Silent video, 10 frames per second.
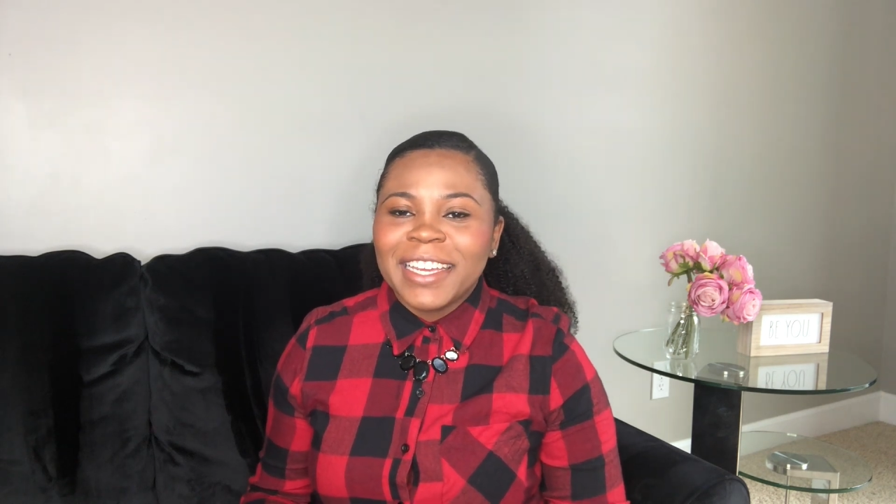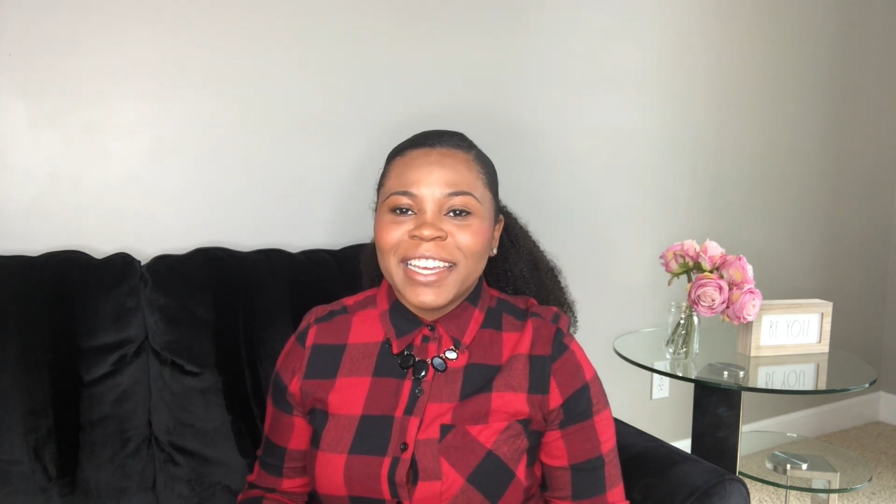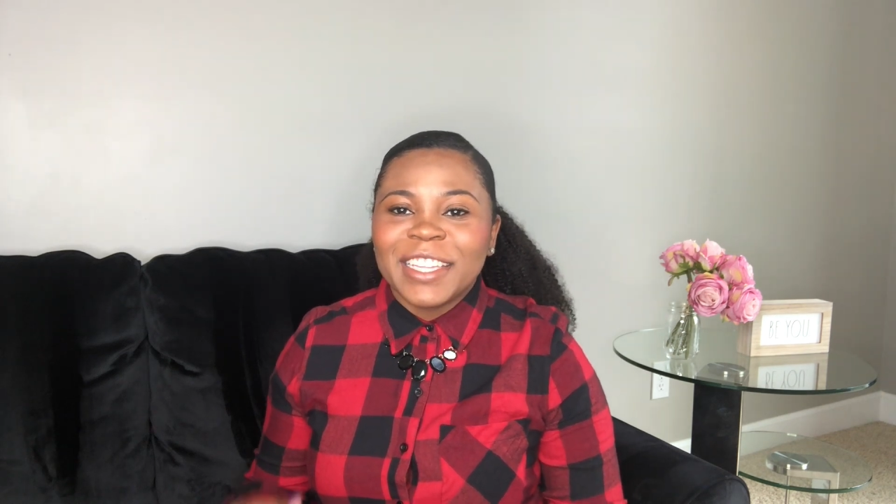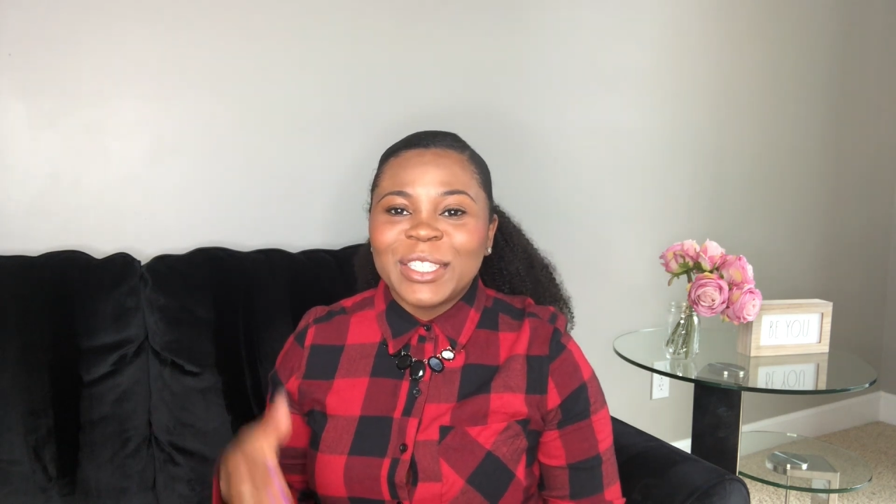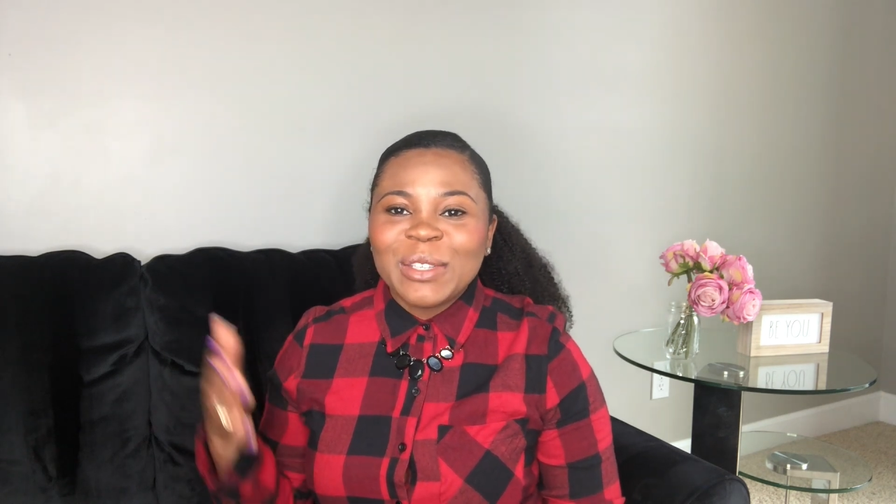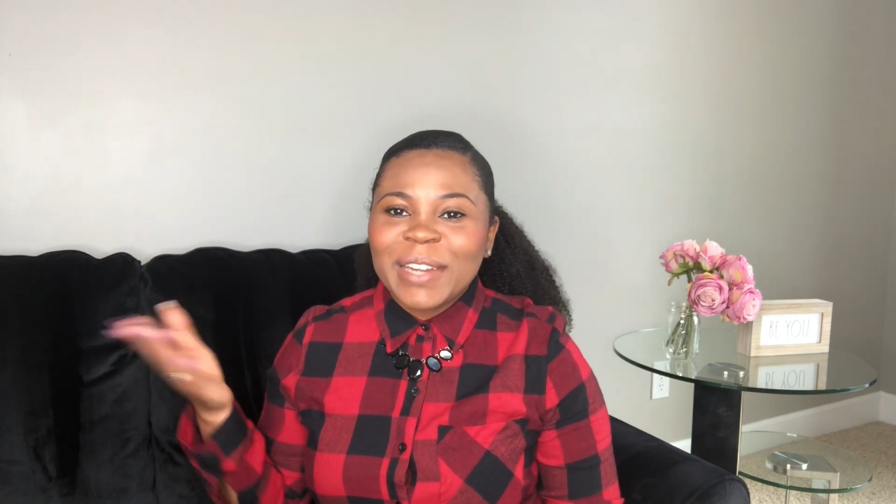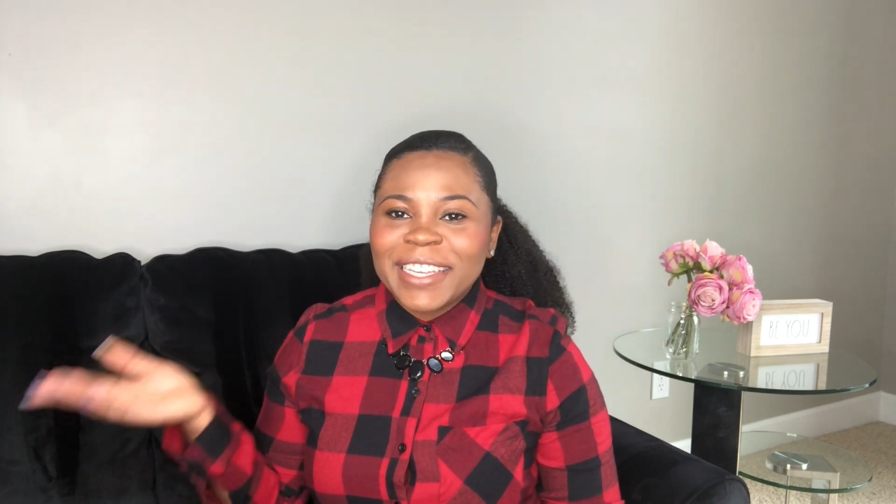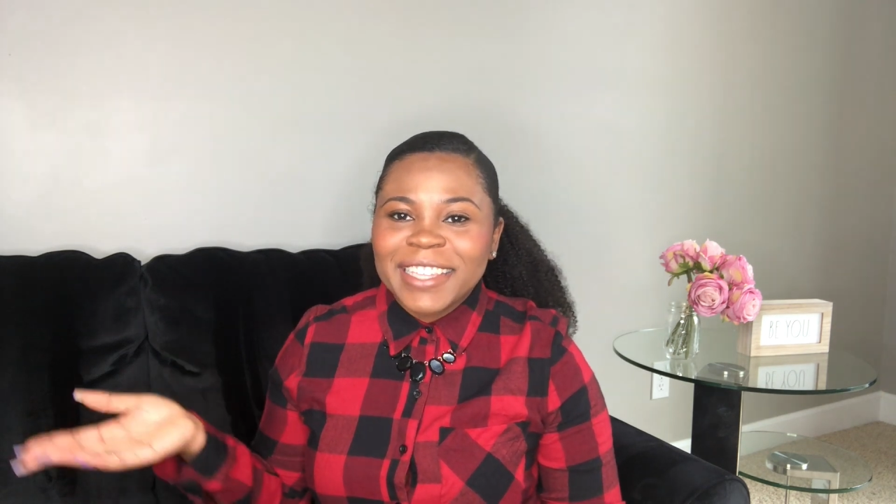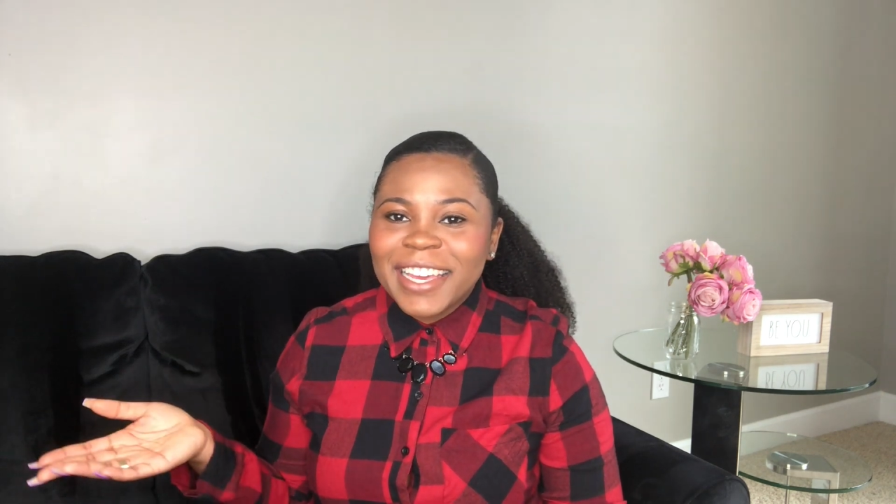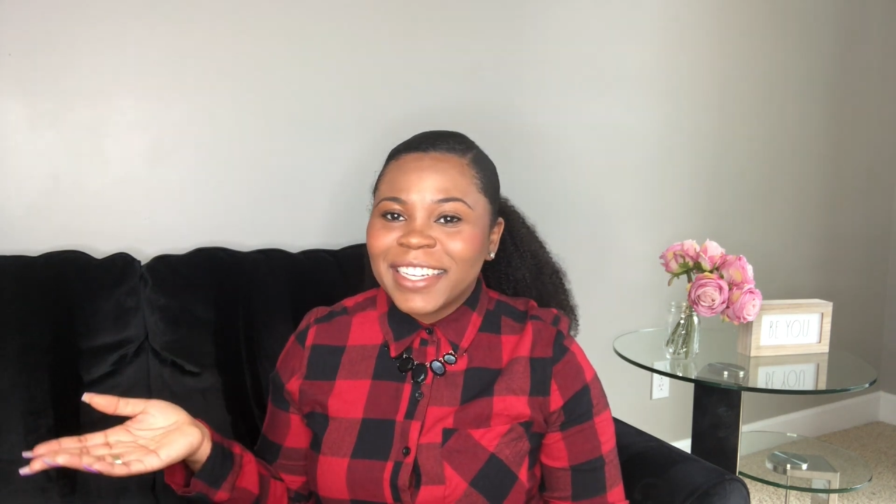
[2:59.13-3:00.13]
and then 2
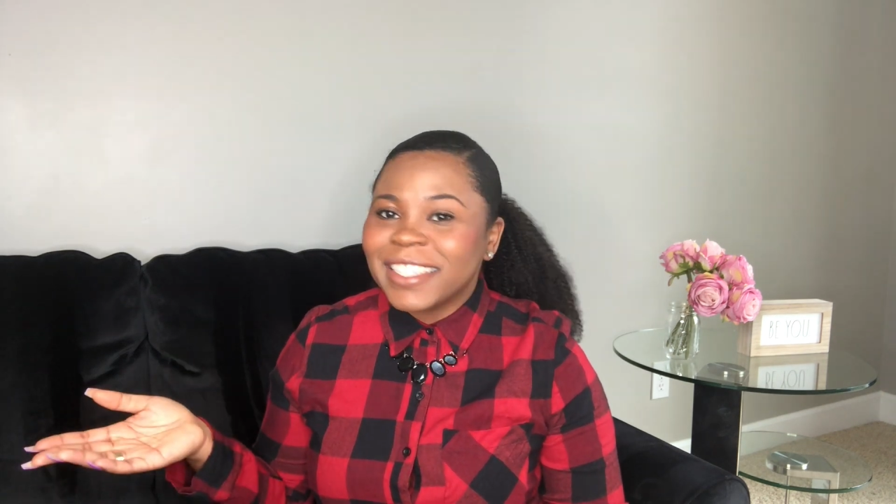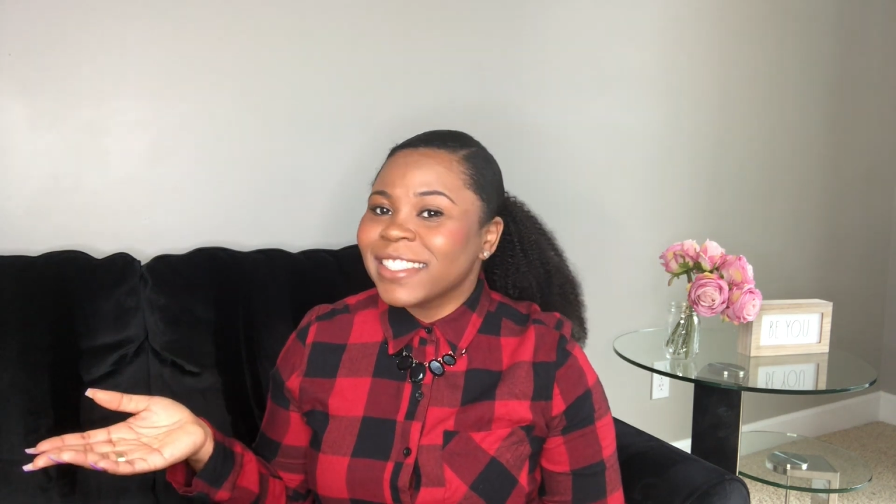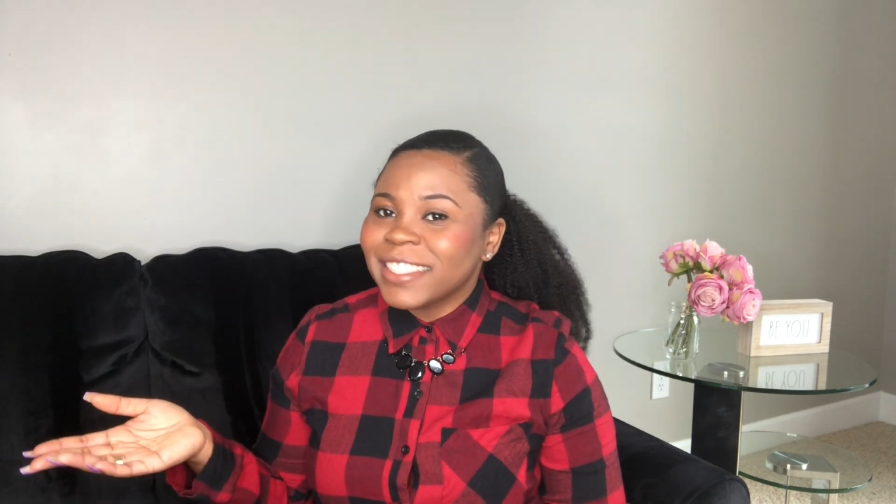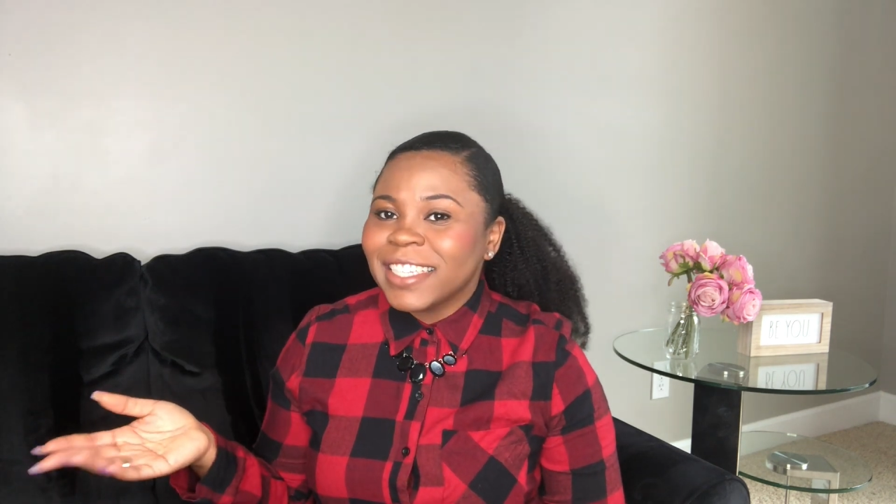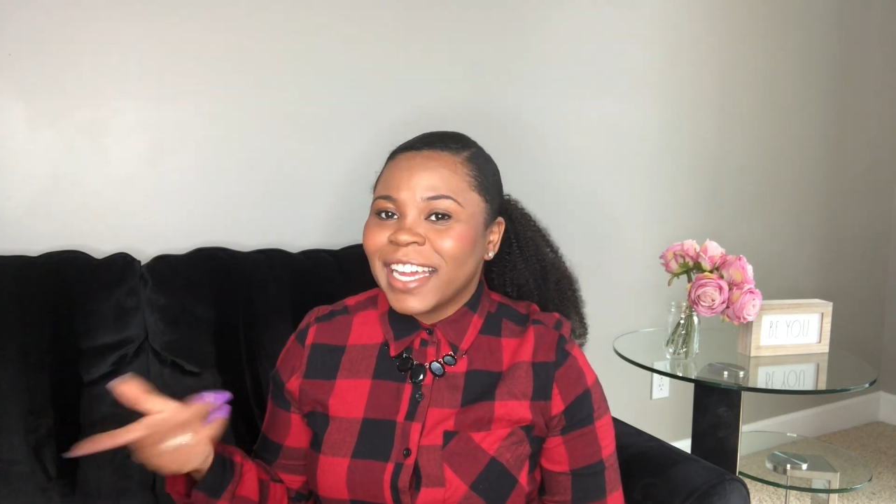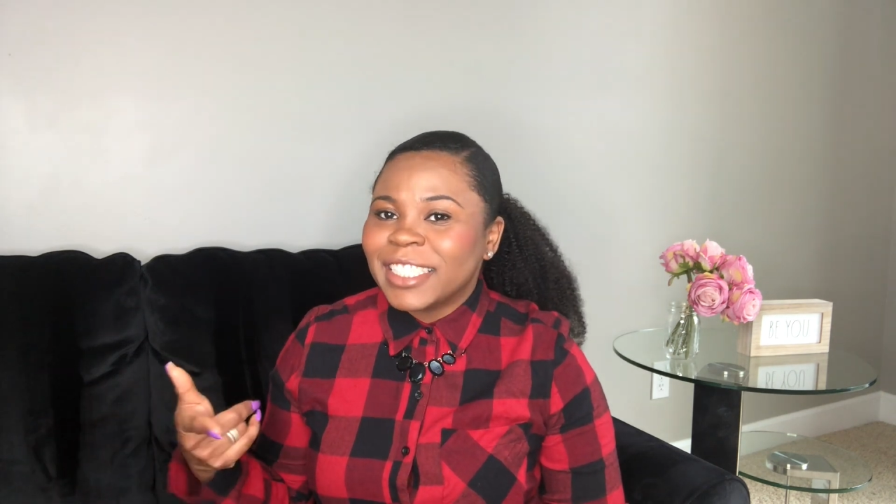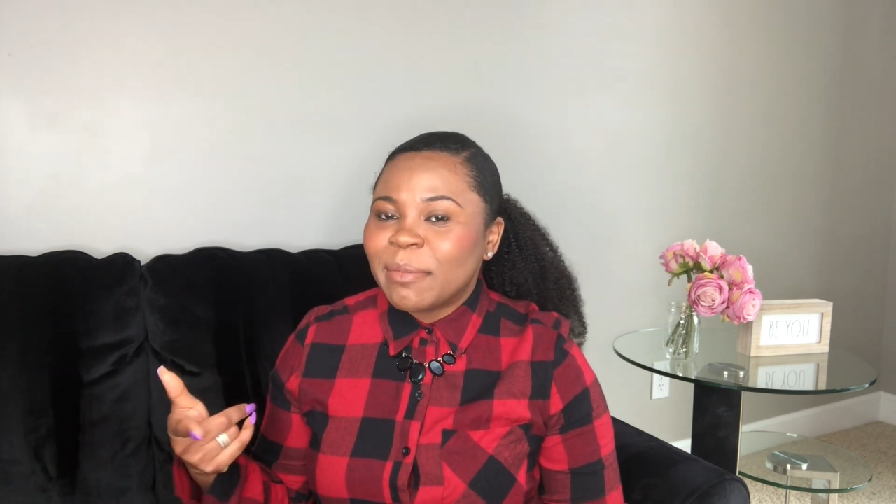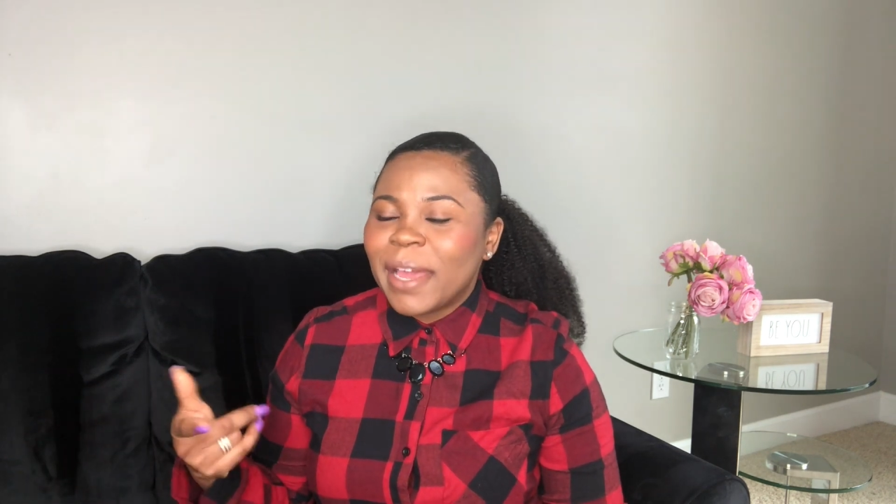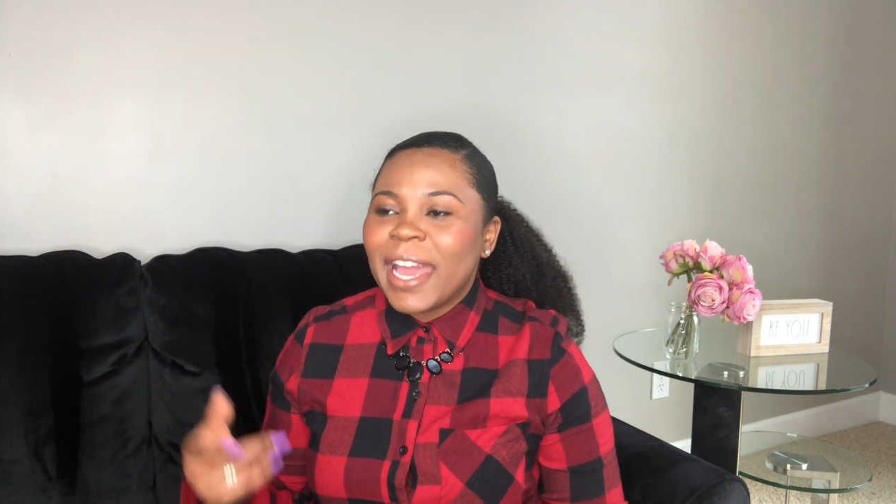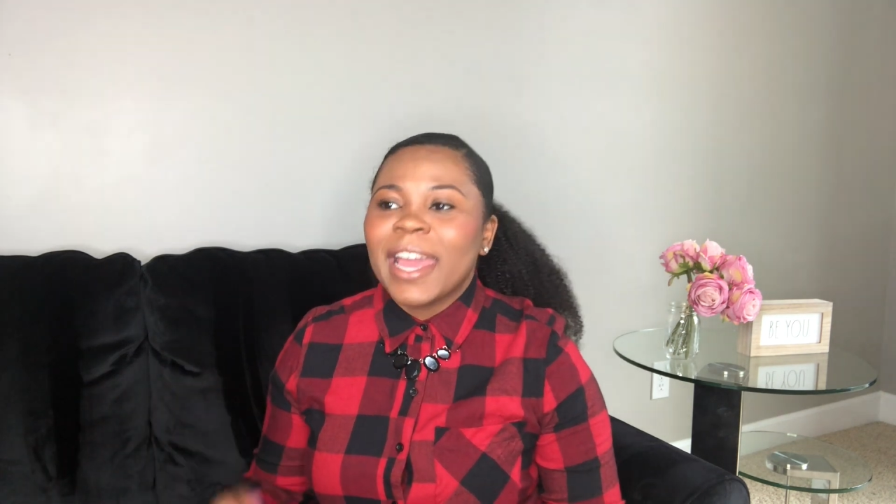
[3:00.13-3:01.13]
days later you got your
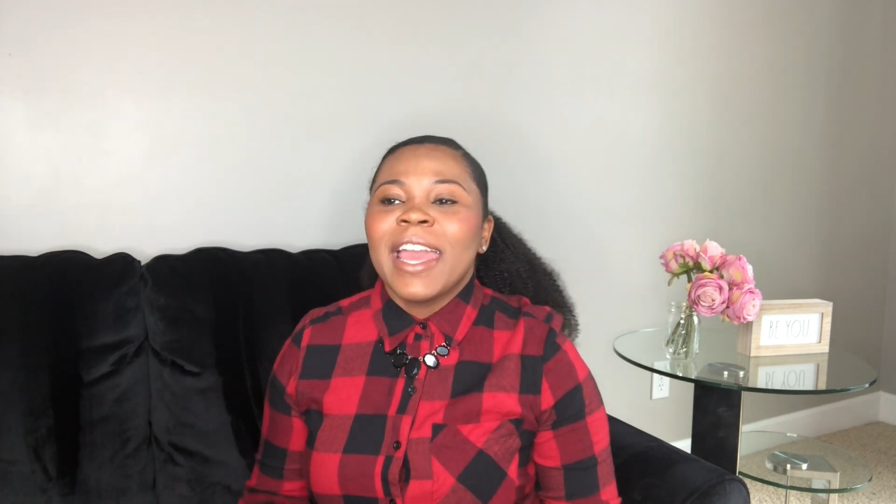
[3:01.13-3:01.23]
bag.